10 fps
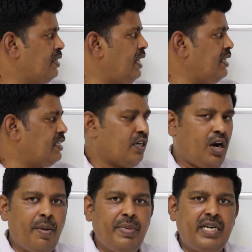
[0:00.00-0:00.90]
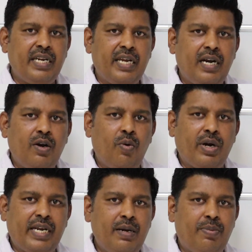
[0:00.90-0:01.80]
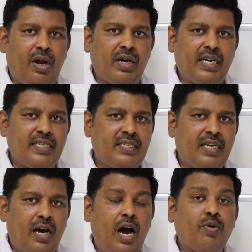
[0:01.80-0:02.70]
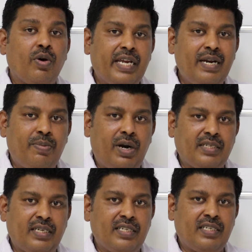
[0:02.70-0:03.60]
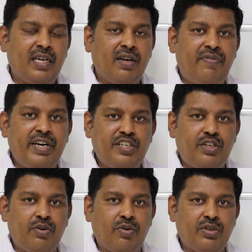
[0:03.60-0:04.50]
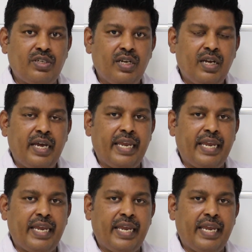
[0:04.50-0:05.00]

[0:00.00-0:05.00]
that is raw material, work in progress or work in process, finished goods,